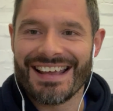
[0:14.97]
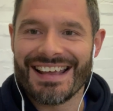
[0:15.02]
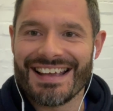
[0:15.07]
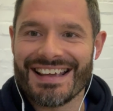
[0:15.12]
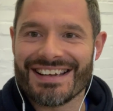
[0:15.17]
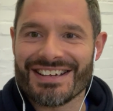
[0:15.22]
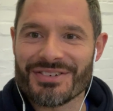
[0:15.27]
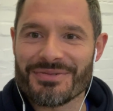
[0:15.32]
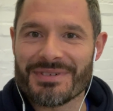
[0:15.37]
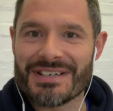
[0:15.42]

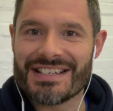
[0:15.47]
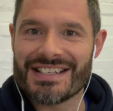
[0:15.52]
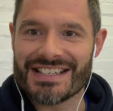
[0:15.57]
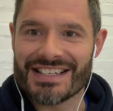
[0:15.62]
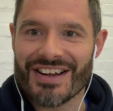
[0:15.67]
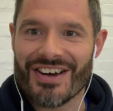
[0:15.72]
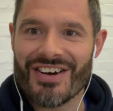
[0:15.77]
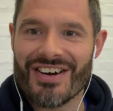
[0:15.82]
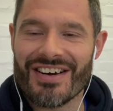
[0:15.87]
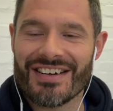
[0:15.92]
as we
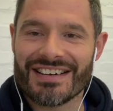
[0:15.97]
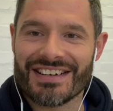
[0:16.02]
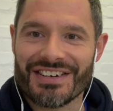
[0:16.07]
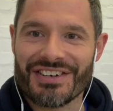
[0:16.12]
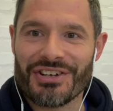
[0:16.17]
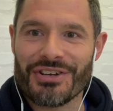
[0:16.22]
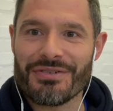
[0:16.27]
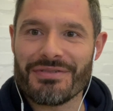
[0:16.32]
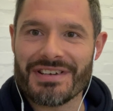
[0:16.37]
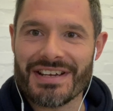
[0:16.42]
start the
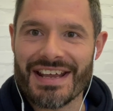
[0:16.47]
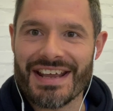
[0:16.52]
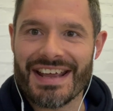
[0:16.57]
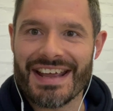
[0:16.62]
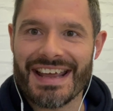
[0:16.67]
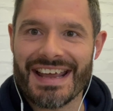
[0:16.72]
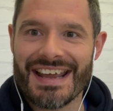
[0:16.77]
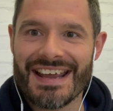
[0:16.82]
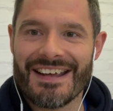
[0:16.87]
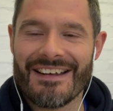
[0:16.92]
new
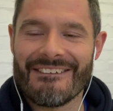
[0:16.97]
year